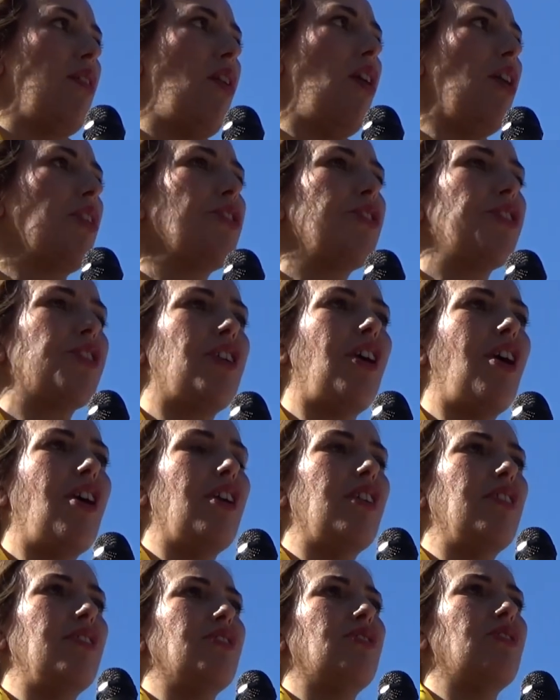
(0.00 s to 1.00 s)
on your
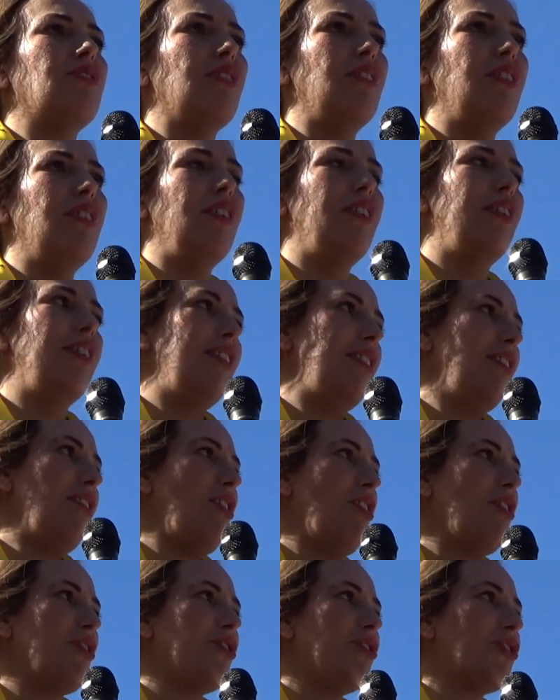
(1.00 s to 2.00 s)
cars,
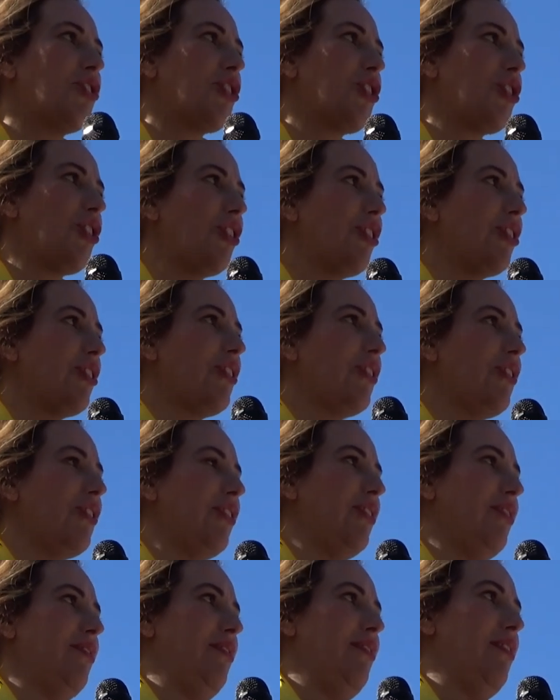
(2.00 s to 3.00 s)
on your
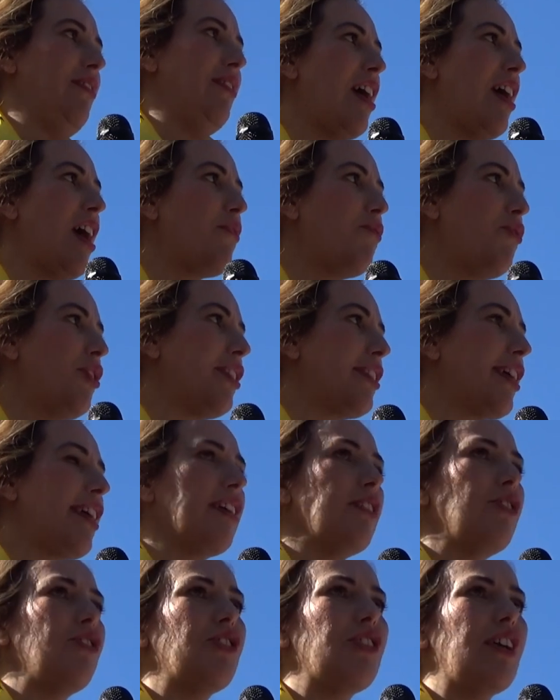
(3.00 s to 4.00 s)
shirts, every
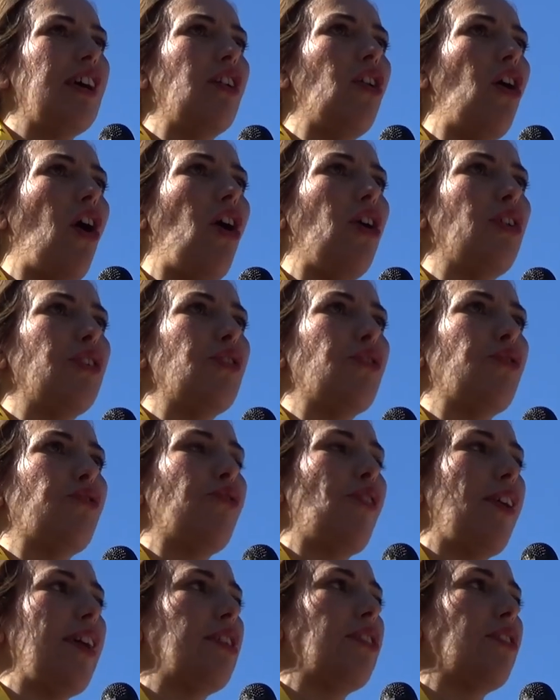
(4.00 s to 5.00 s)
day. You tell all your
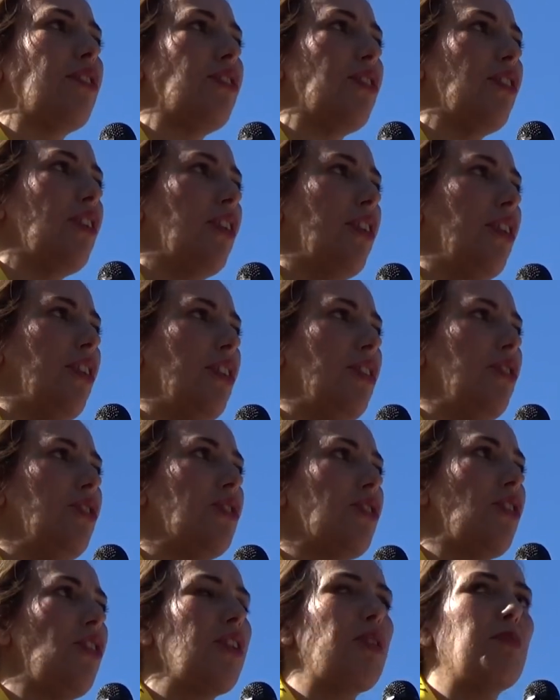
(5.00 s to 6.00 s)
friends, you
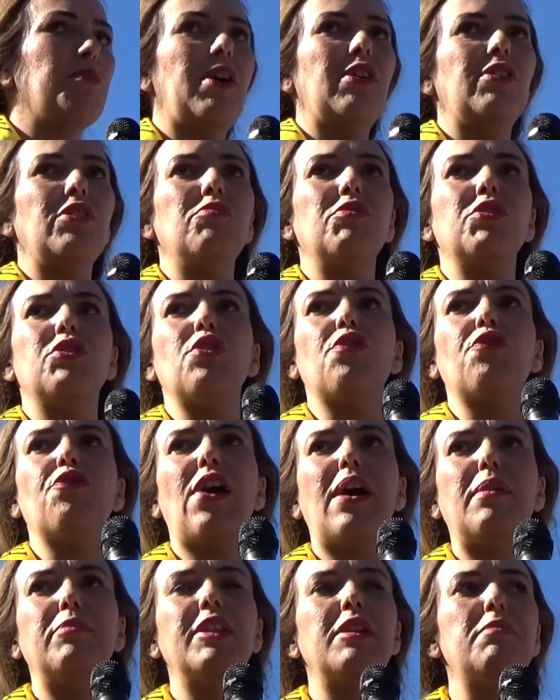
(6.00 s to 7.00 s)
talk about it with your
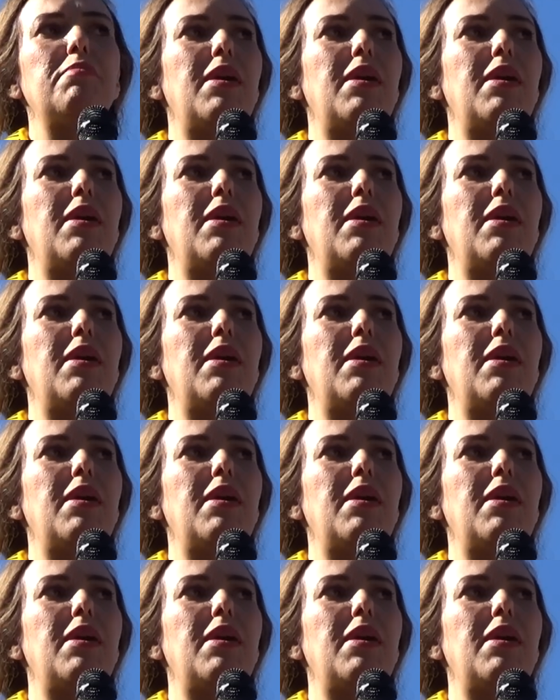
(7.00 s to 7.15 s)
family